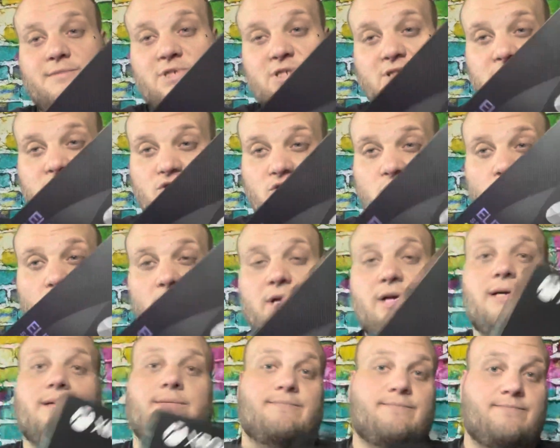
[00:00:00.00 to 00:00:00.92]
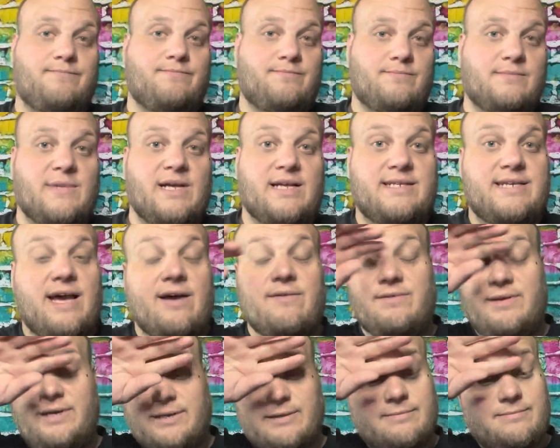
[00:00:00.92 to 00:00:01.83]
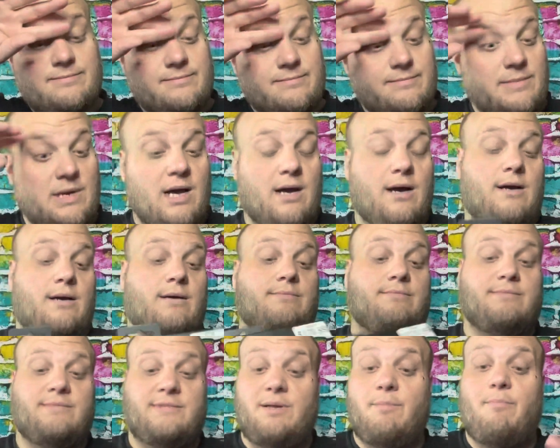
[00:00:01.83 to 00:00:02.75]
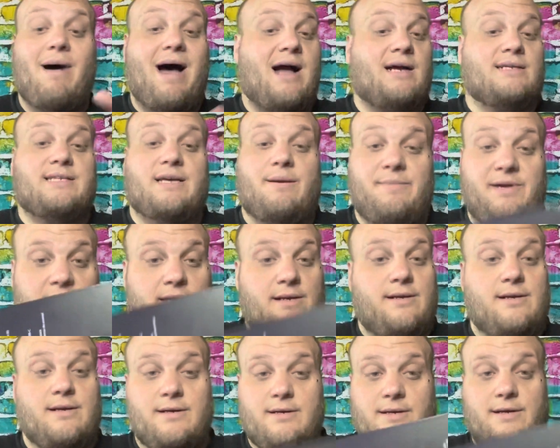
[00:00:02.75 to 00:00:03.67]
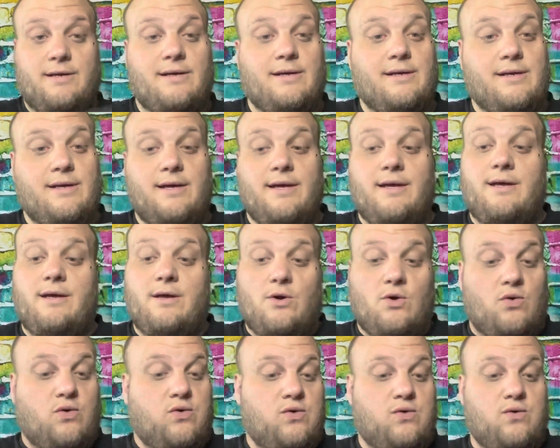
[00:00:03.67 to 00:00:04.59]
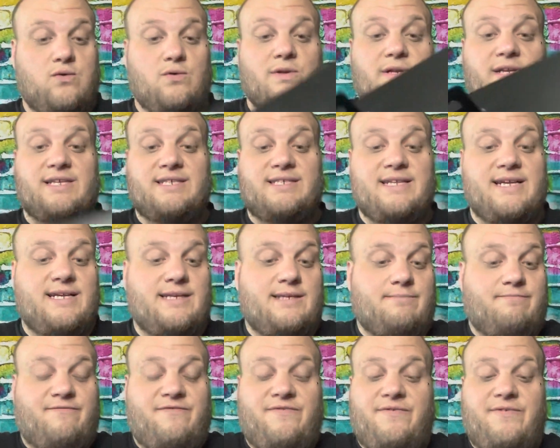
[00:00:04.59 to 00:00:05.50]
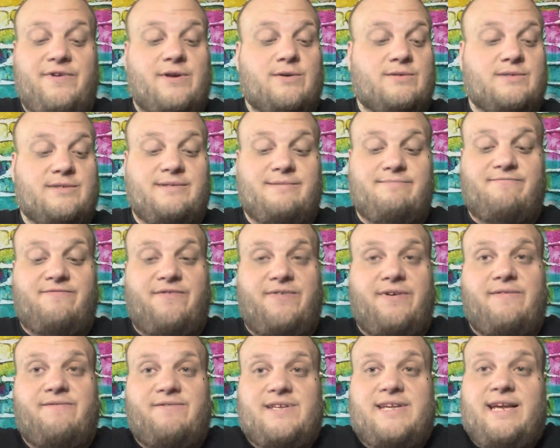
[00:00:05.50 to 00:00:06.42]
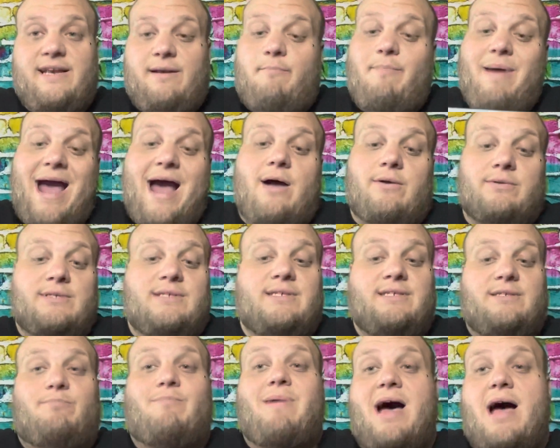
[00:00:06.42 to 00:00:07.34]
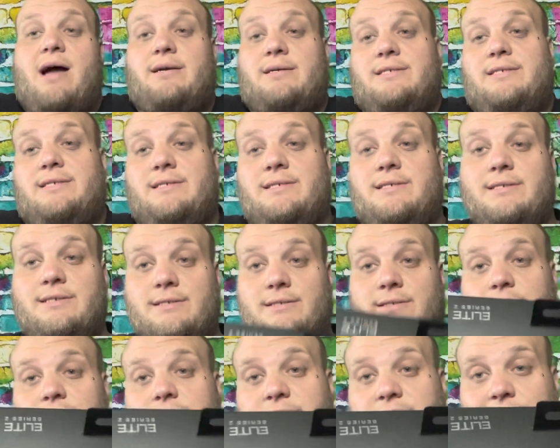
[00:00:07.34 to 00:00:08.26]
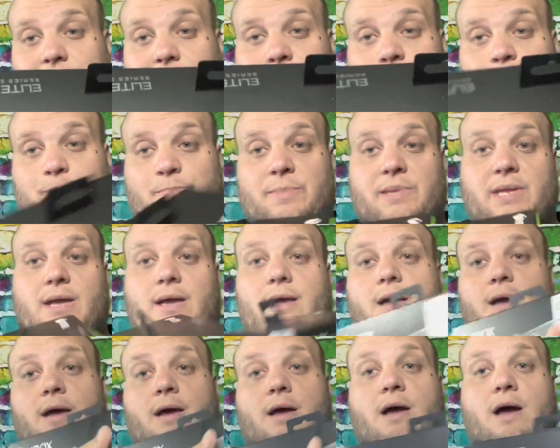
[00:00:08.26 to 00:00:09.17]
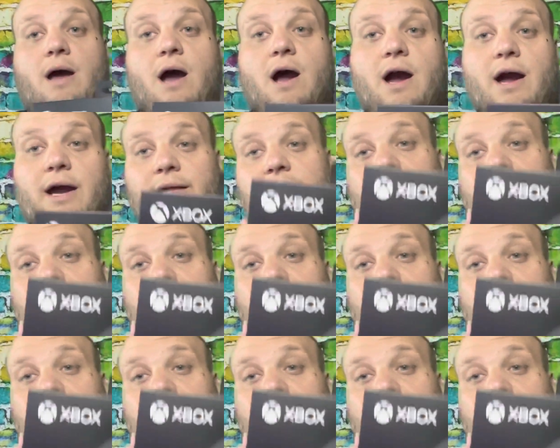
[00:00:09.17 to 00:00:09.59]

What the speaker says: controller, it's heavy. The box, I mean, this thing feels 15 pounds, this box. So, all right,